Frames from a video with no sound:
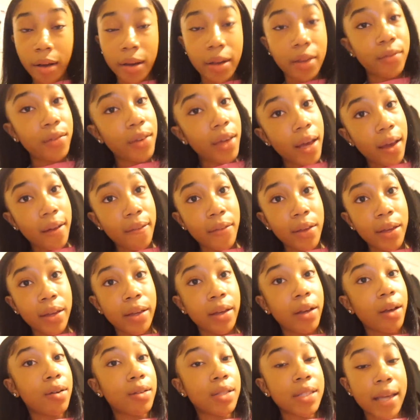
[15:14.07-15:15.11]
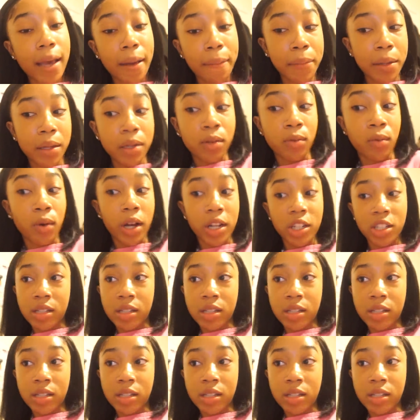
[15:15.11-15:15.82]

If you haven't, go tap in and watch